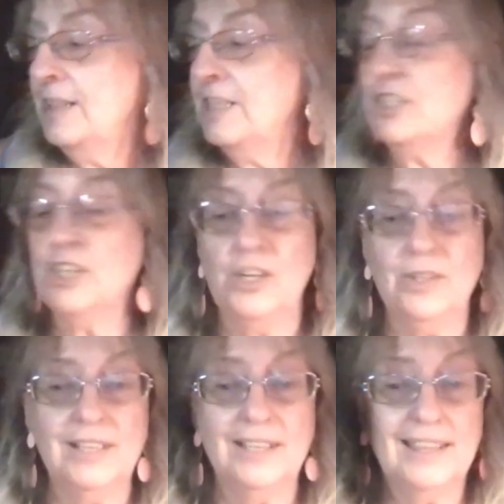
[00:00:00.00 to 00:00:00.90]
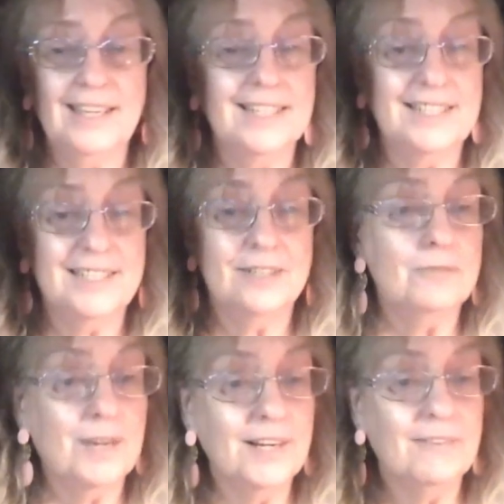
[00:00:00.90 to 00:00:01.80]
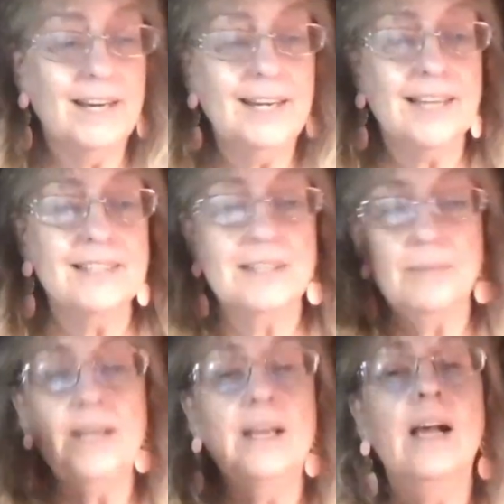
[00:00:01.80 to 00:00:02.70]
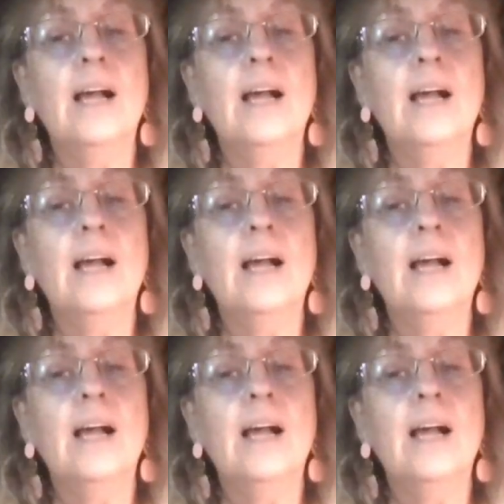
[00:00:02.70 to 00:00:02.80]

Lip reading: This cute little thing is still running right next to me.